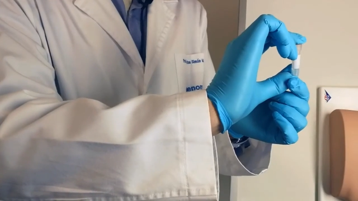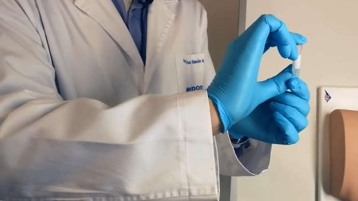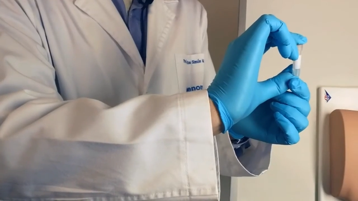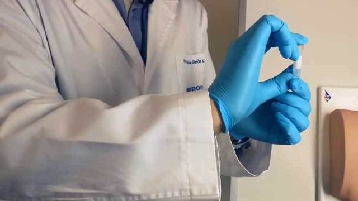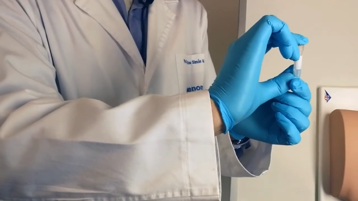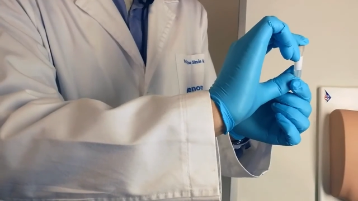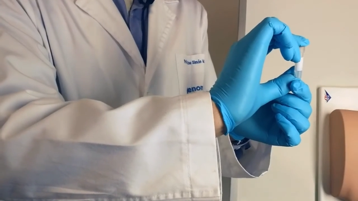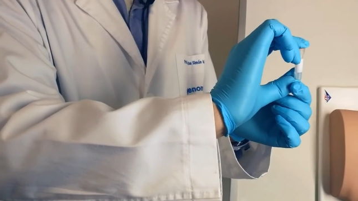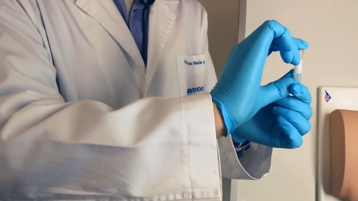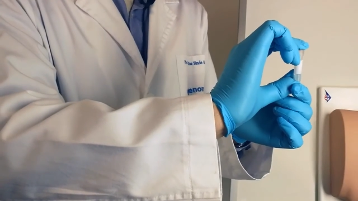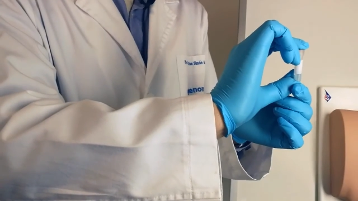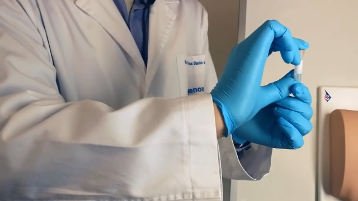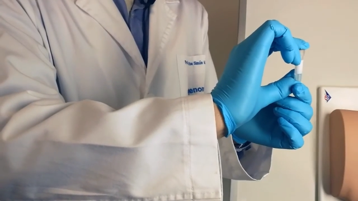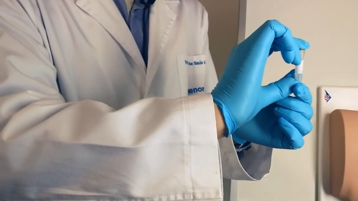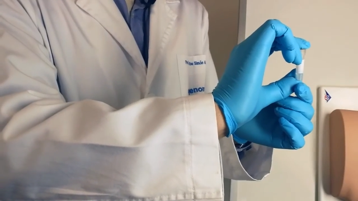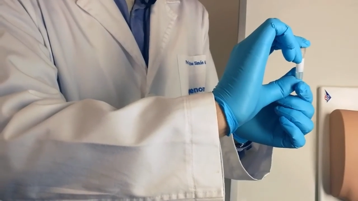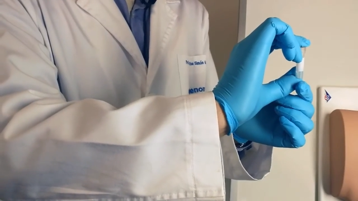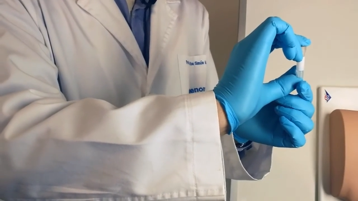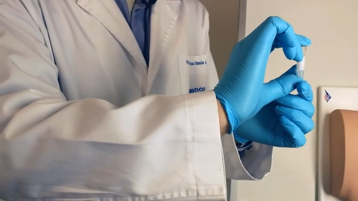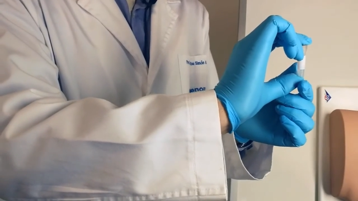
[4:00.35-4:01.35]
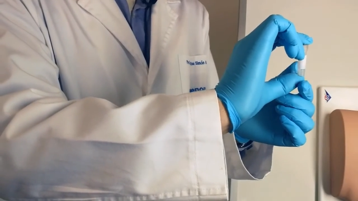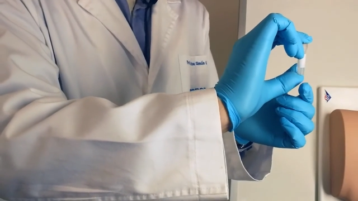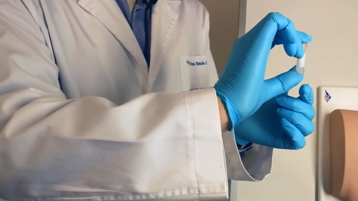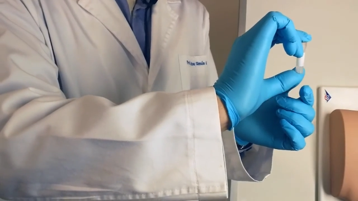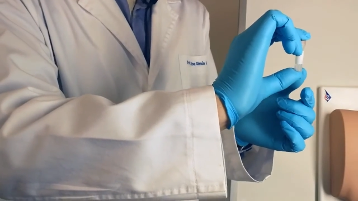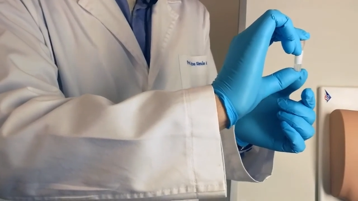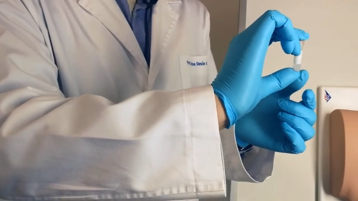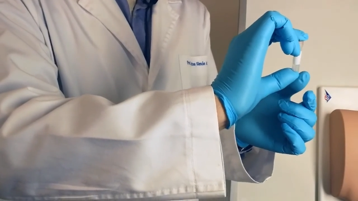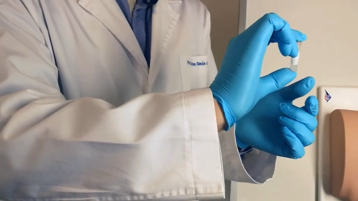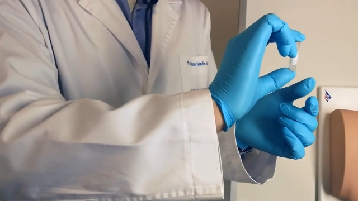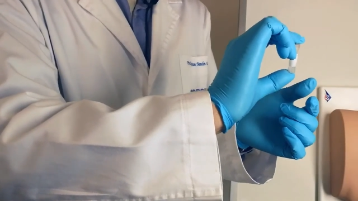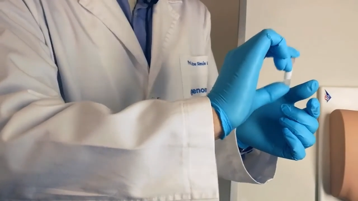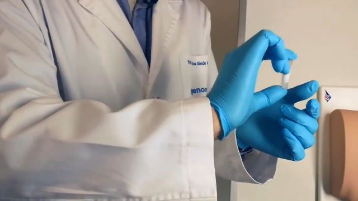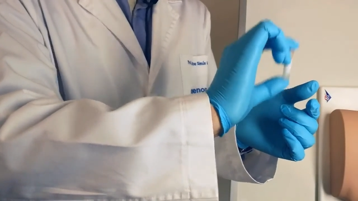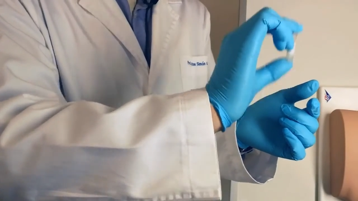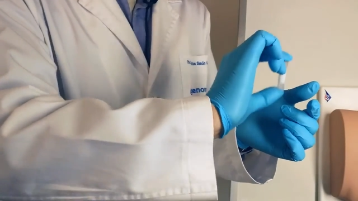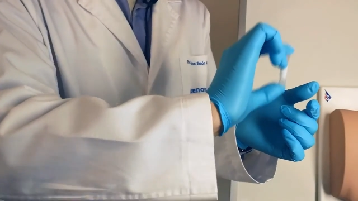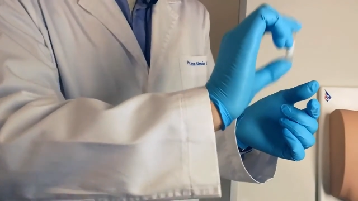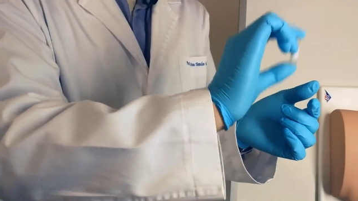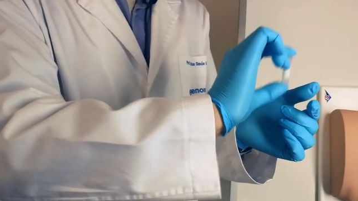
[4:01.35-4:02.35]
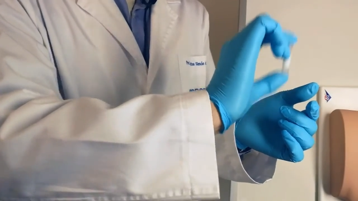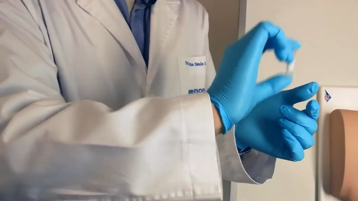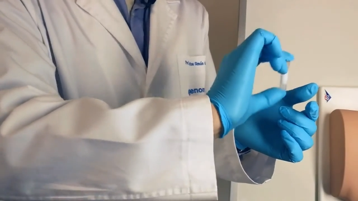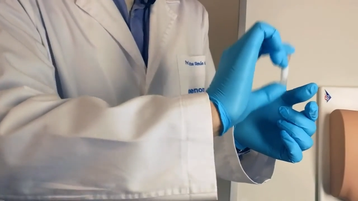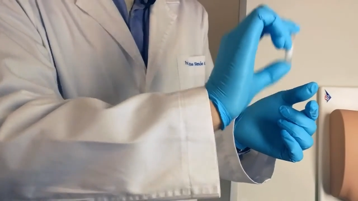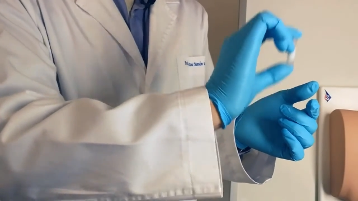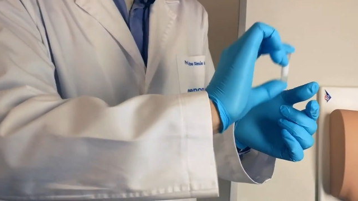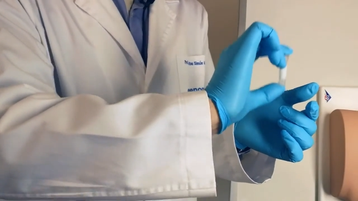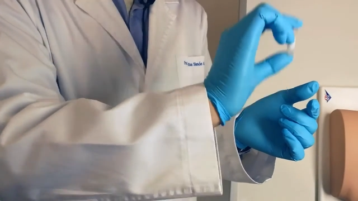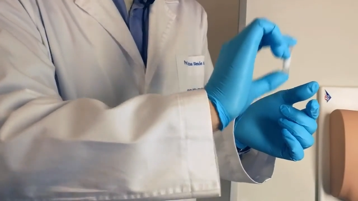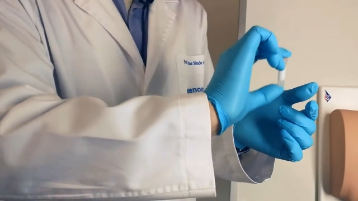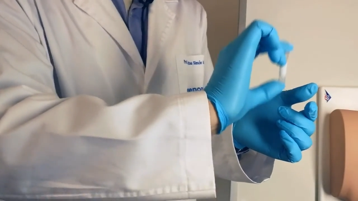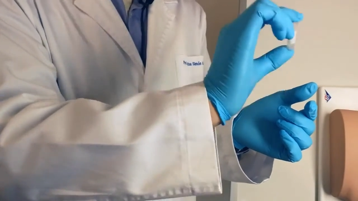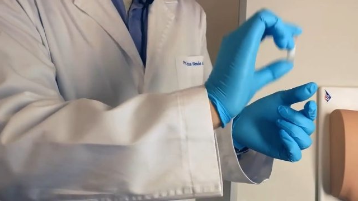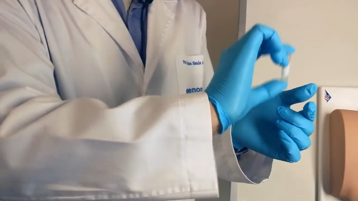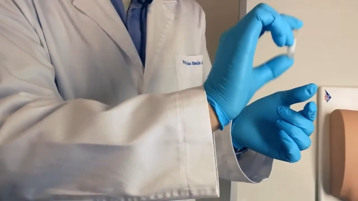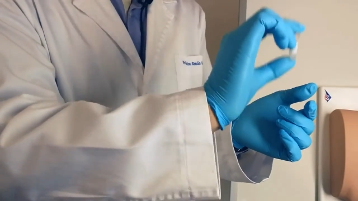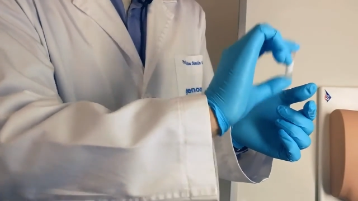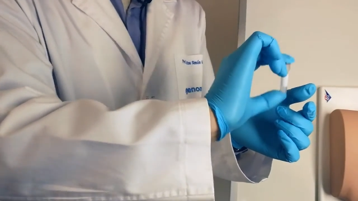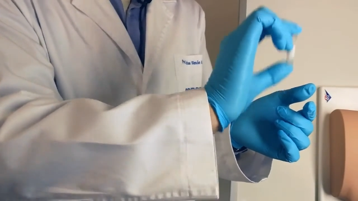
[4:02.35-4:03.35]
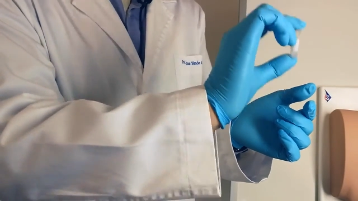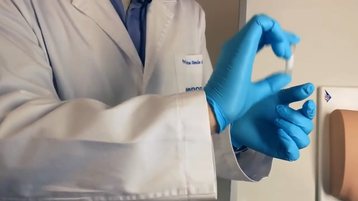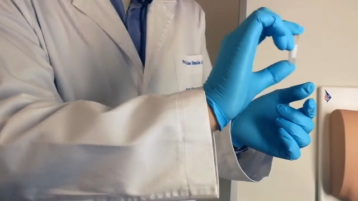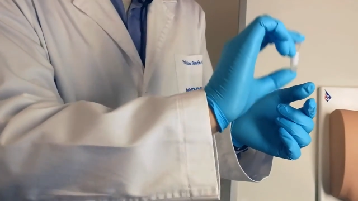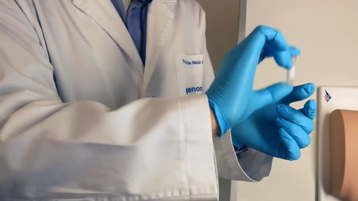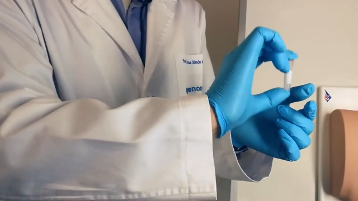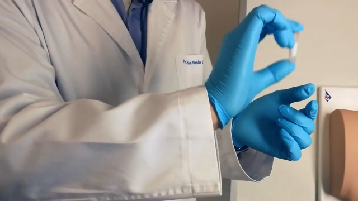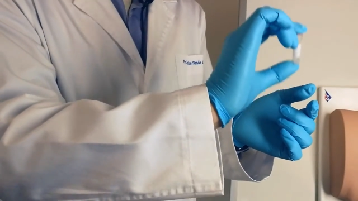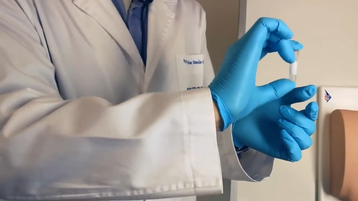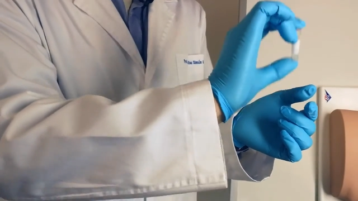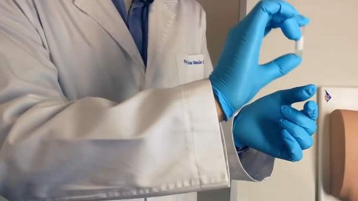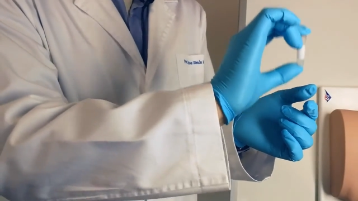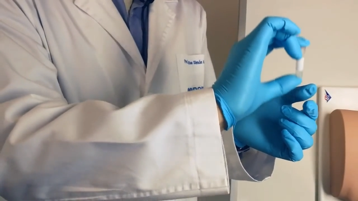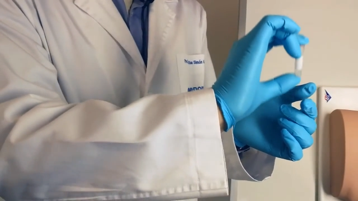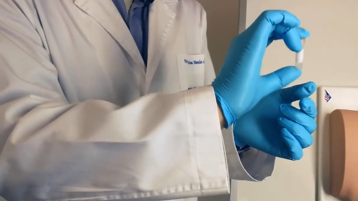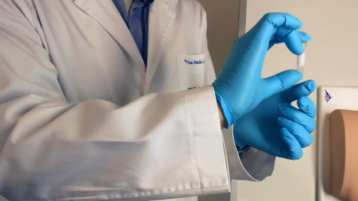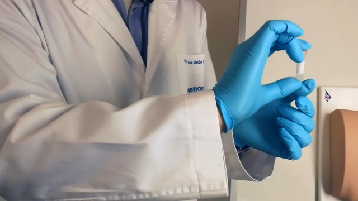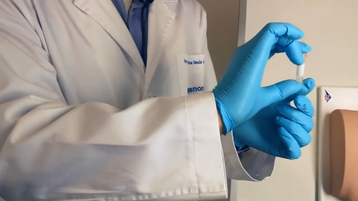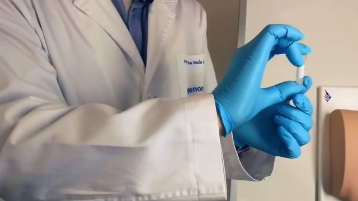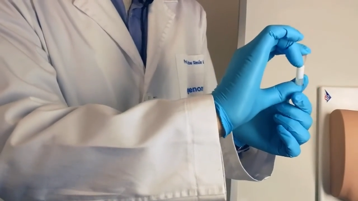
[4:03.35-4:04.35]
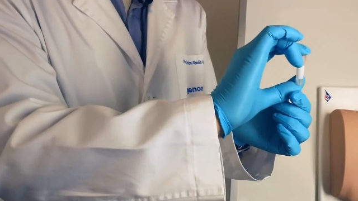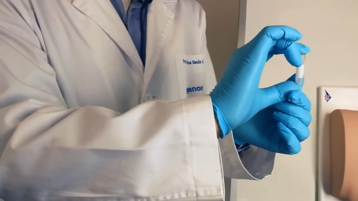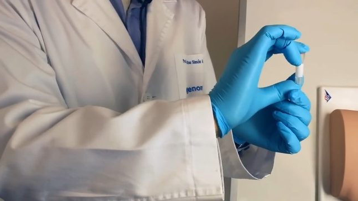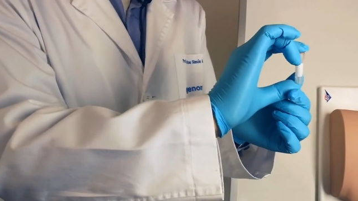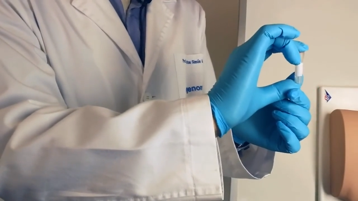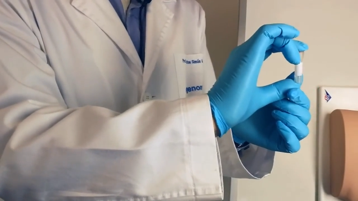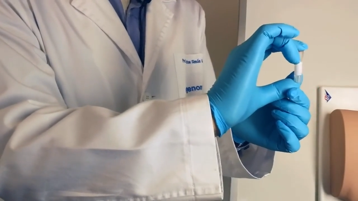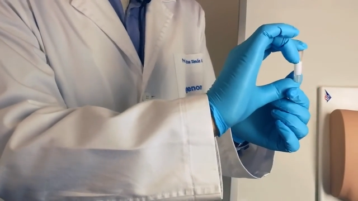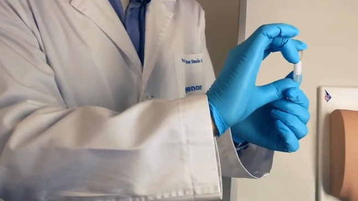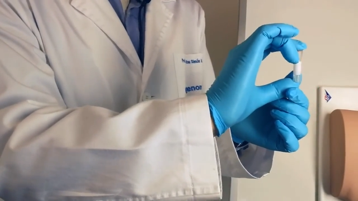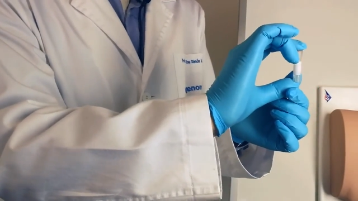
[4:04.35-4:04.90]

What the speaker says: (no speaker visible)